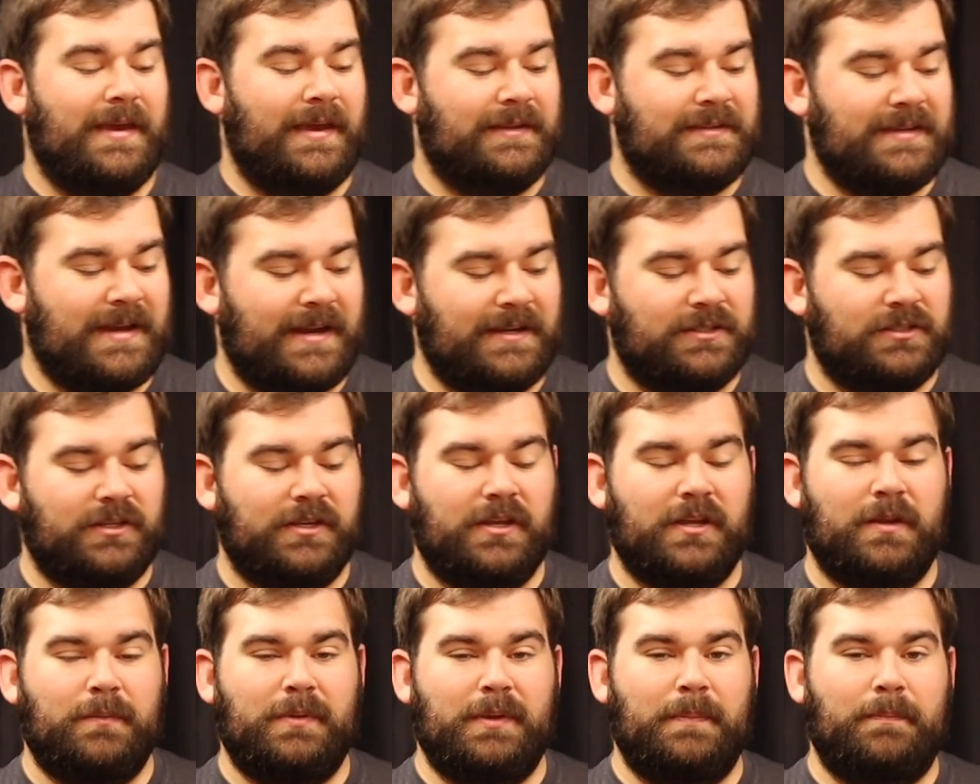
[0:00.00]
It's
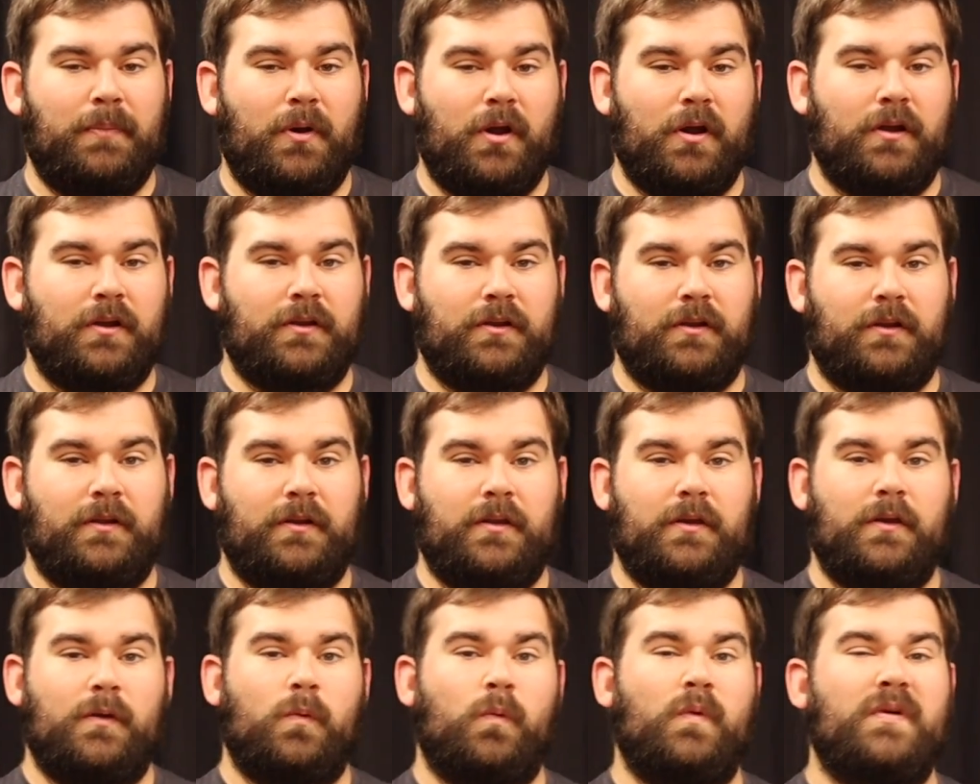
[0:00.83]
actually going to be
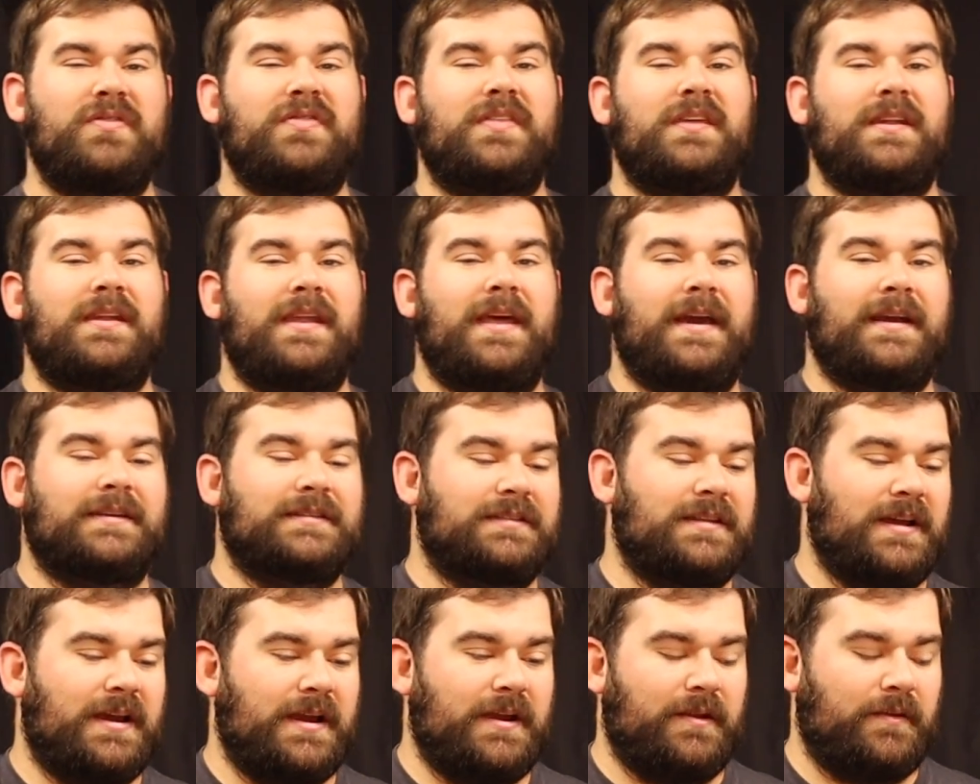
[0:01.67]
partnered with the
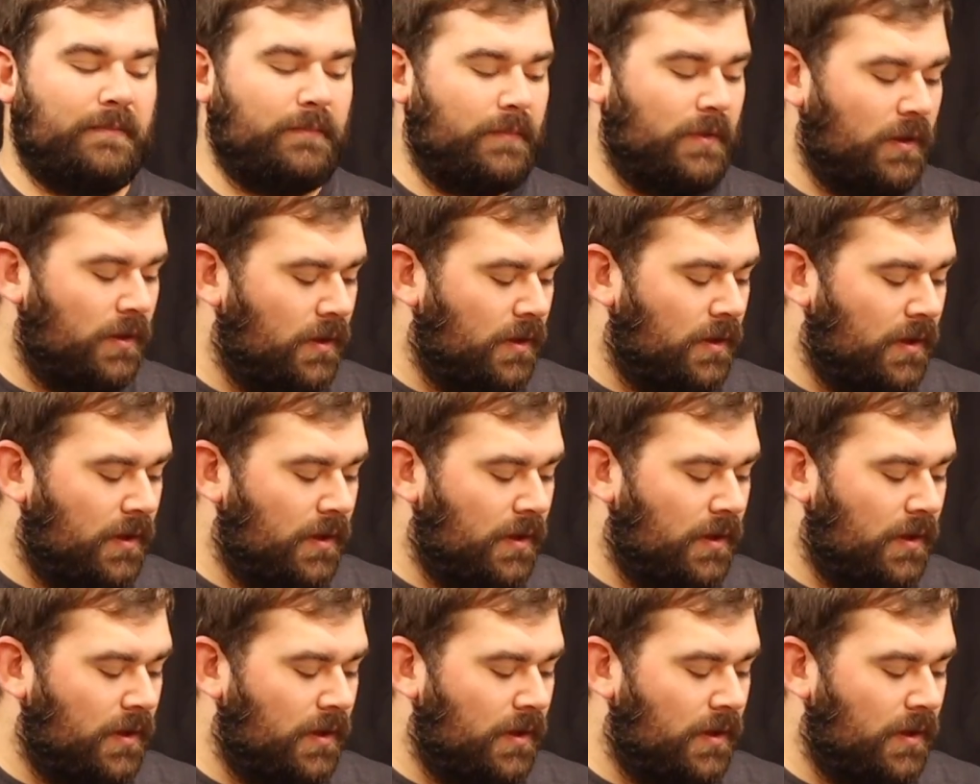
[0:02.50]
next item.